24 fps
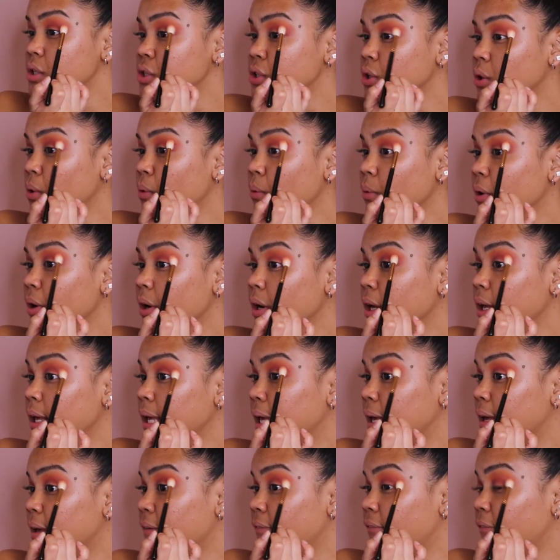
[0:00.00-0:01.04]
Don't worry
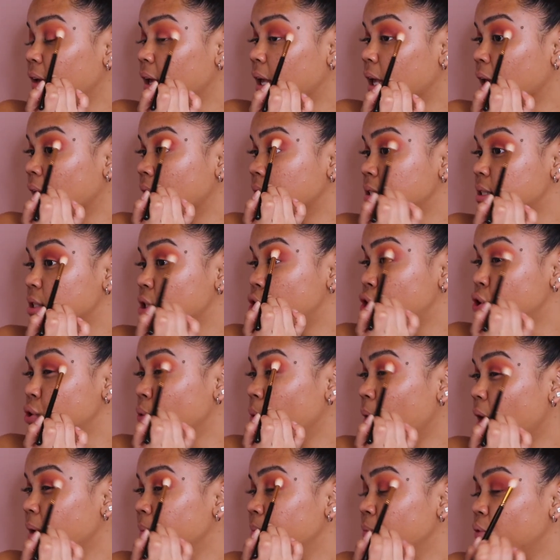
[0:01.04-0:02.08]
if it gets
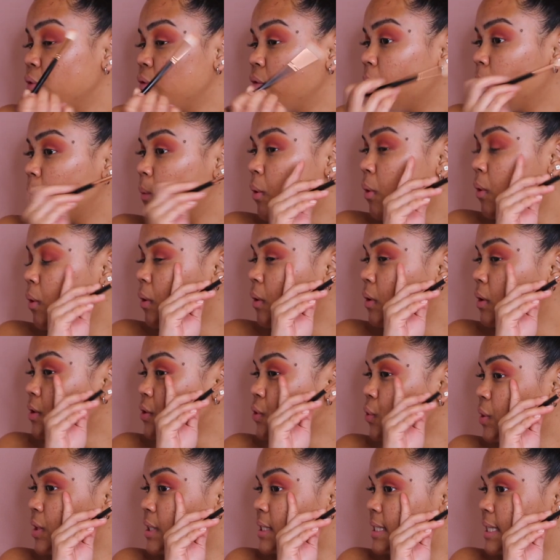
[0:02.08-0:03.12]
too unmovable
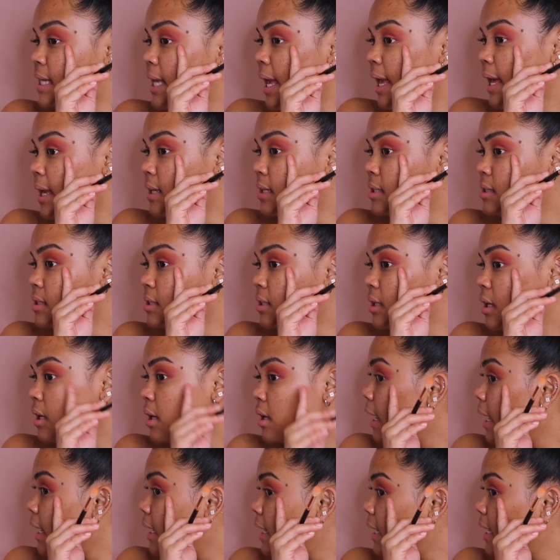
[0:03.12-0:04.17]
towards the end
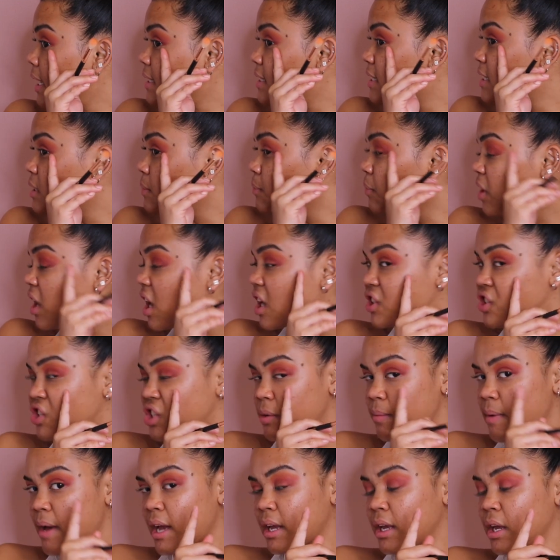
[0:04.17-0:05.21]
and it gets
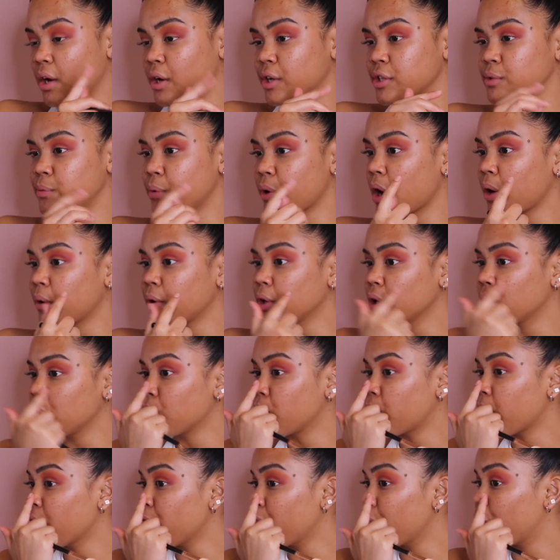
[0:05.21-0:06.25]
splotchy back here, because we are going to go
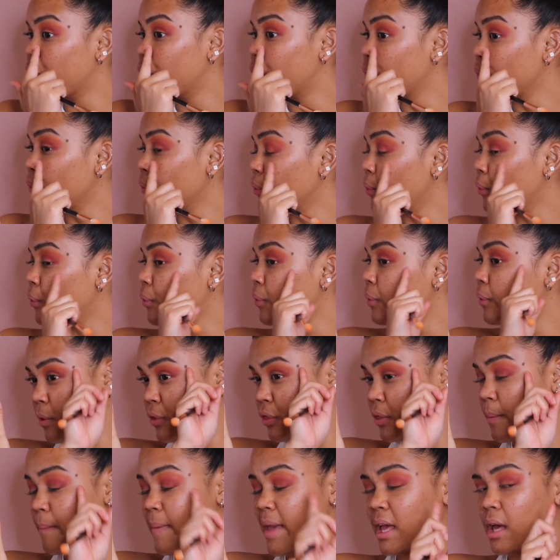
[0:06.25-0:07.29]
run through
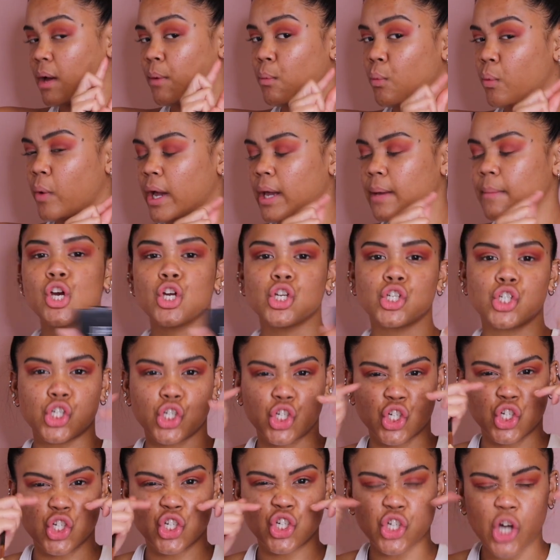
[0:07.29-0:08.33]
with the makeup wipe to
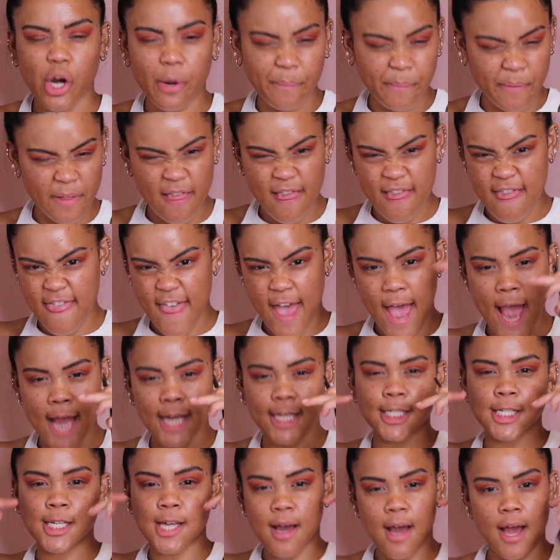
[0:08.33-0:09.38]
sharpen
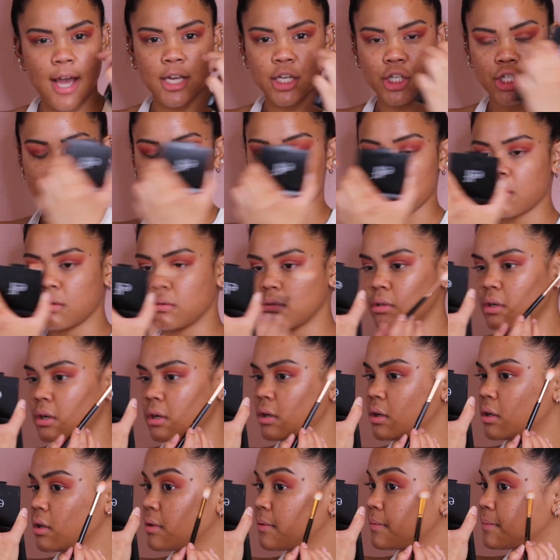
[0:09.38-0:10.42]
that eyeshadow
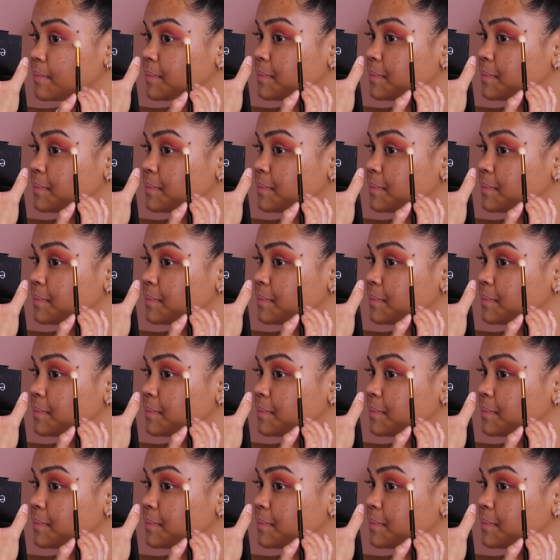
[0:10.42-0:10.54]
look.